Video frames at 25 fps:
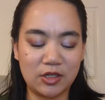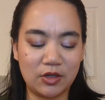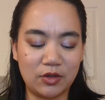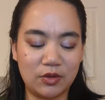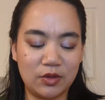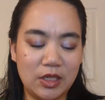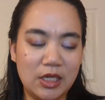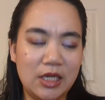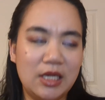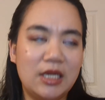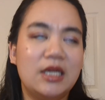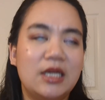
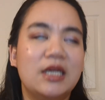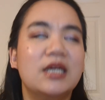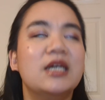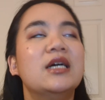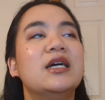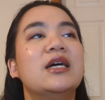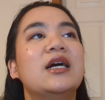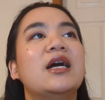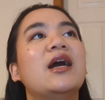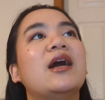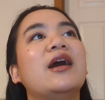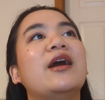So
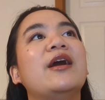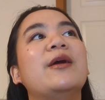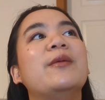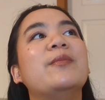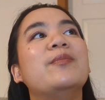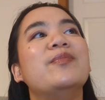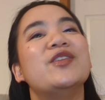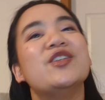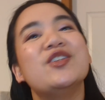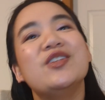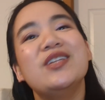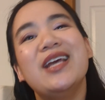
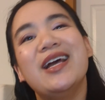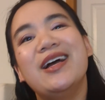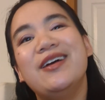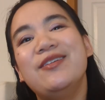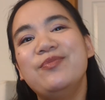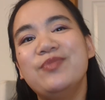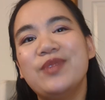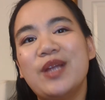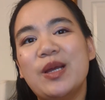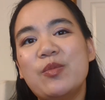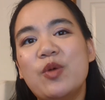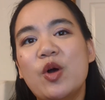
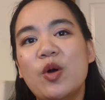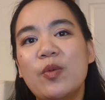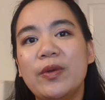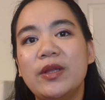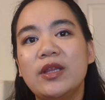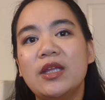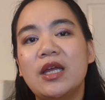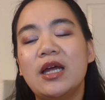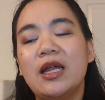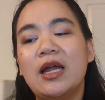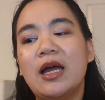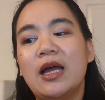yeah, I'm
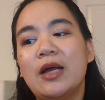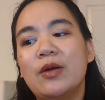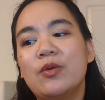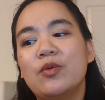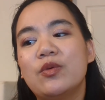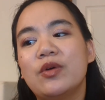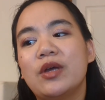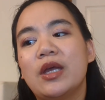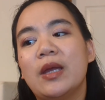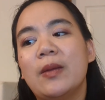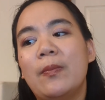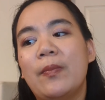hoping that I
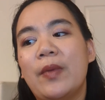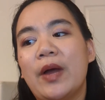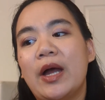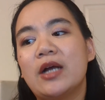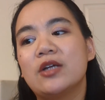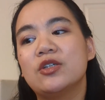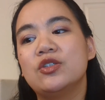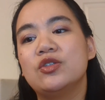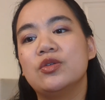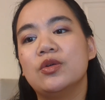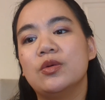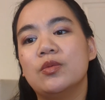will get
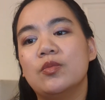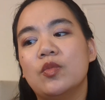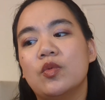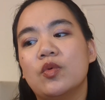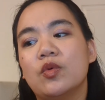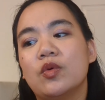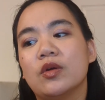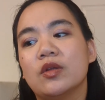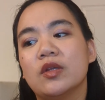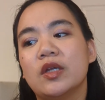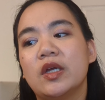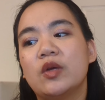back to a
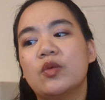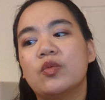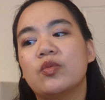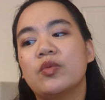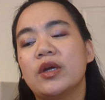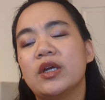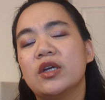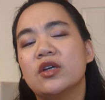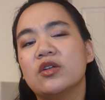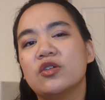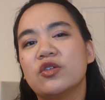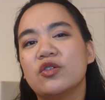more like
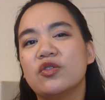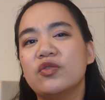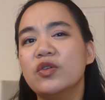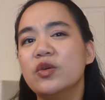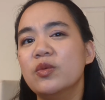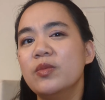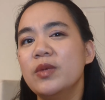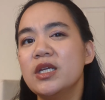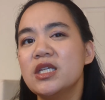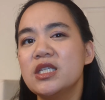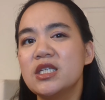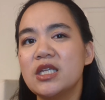regular
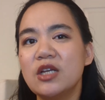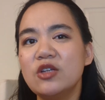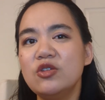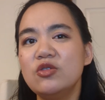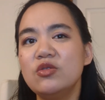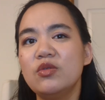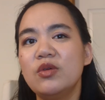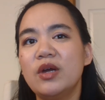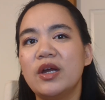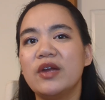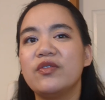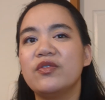filming schedule.